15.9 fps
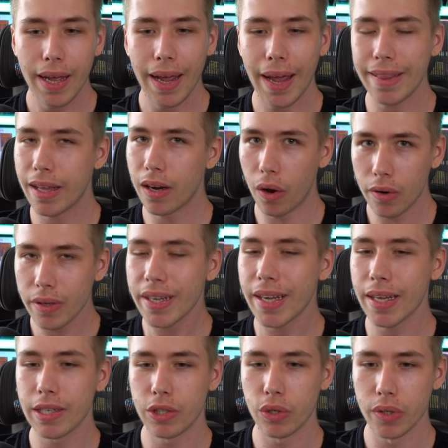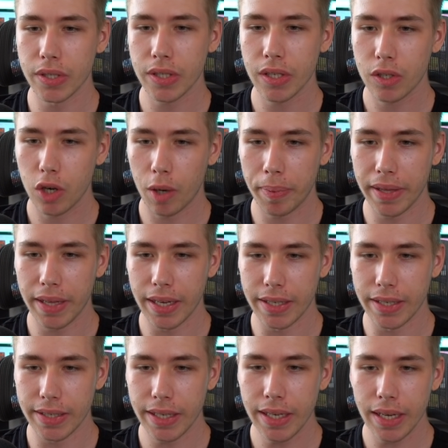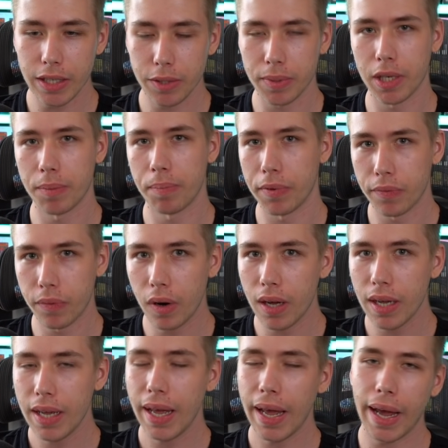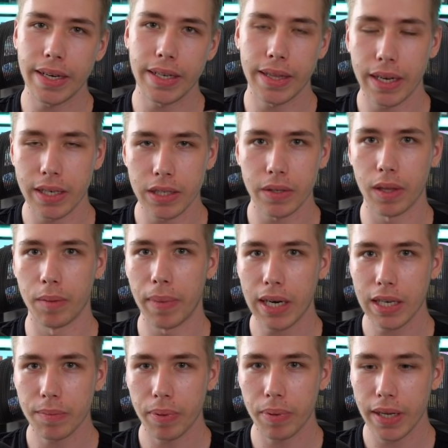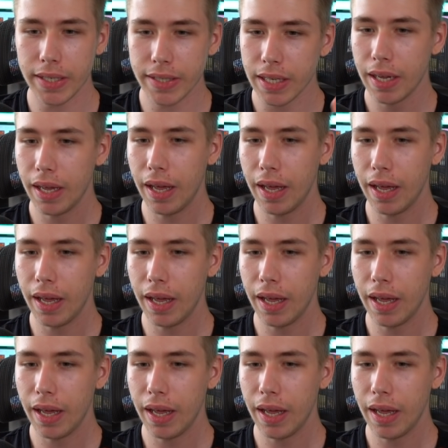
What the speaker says: And then all you gotta do is copy the ID as we did before, enter that into the marketplace,